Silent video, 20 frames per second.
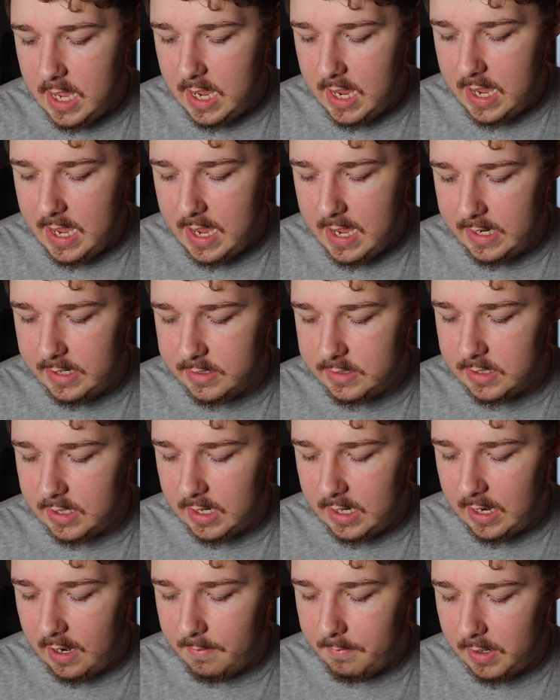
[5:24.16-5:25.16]
and
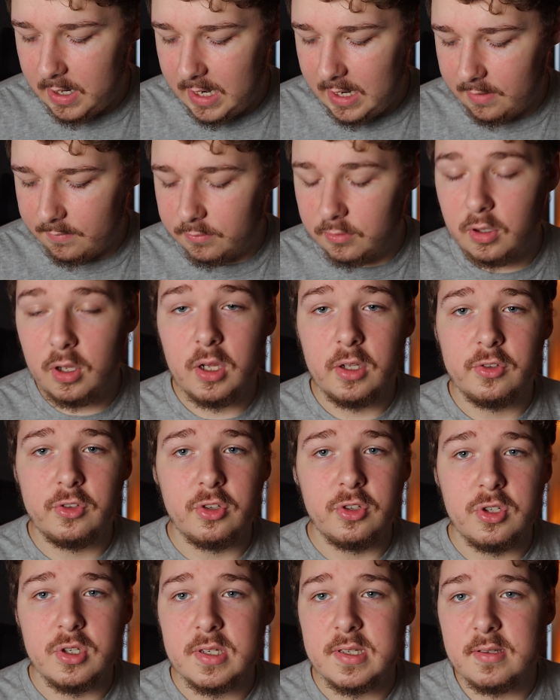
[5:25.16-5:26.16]
I have learned
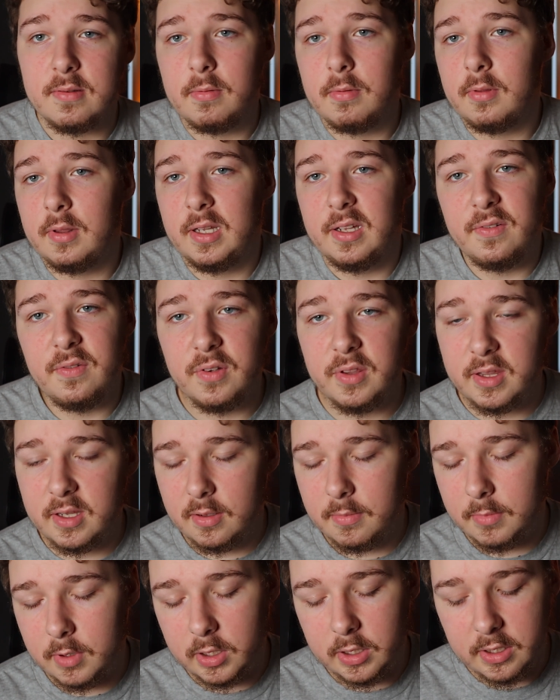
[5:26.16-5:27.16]
to just live with
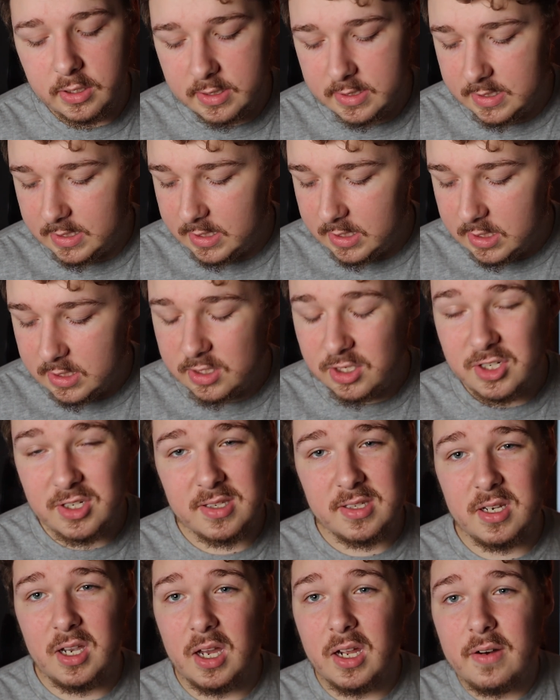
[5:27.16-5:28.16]
it because it is
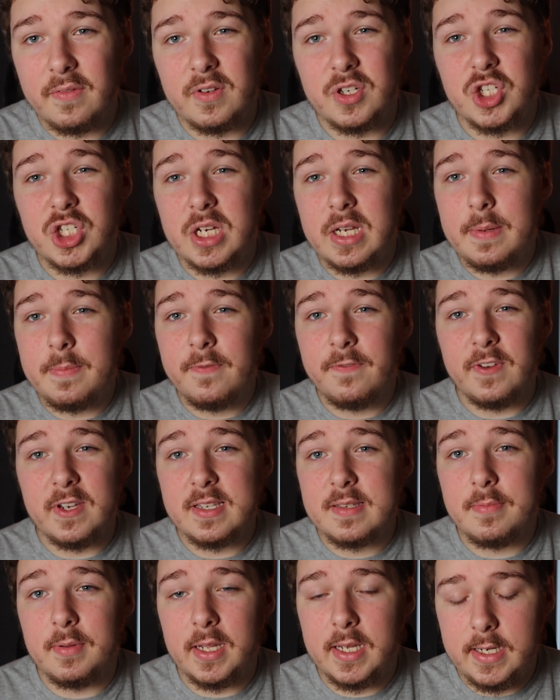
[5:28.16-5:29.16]
just kind of a cheap
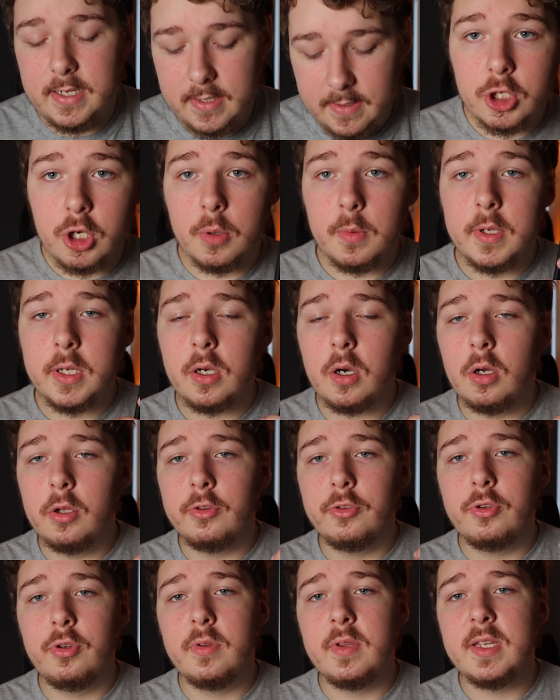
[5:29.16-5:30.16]
fixed blade. Going on
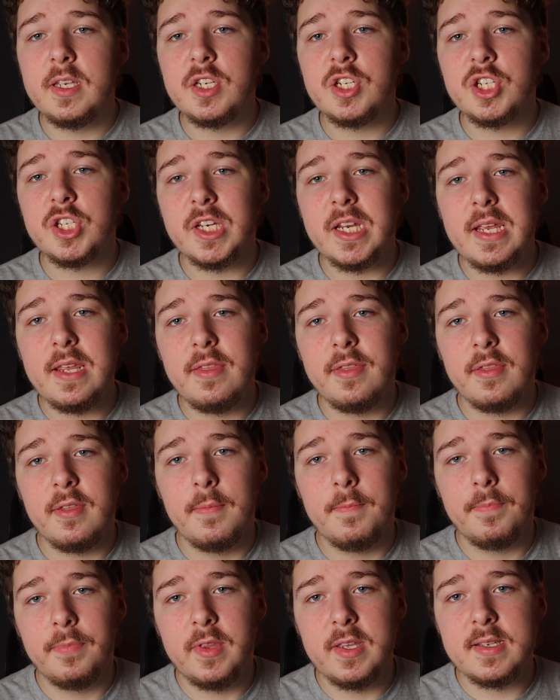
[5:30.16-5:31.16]
to the sheath,
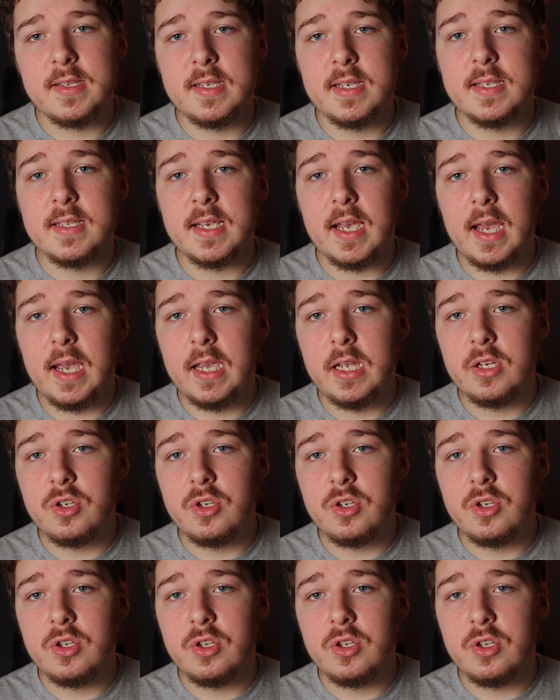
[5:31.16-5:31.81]
this is a